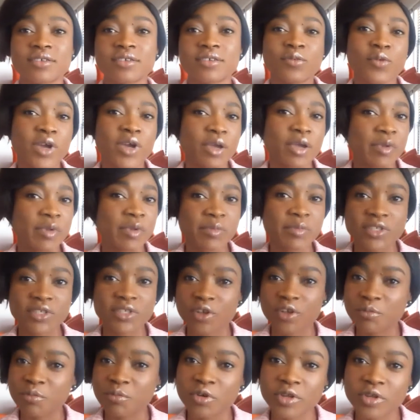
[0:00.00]
where maybe
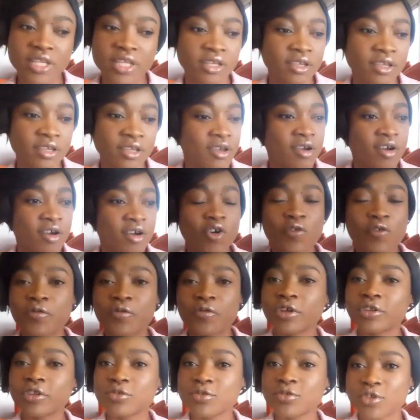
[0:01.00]
somebody
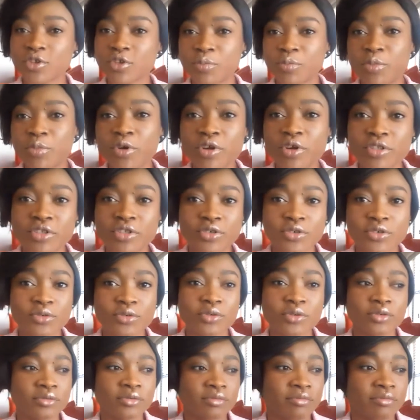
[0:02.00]
offered to support you,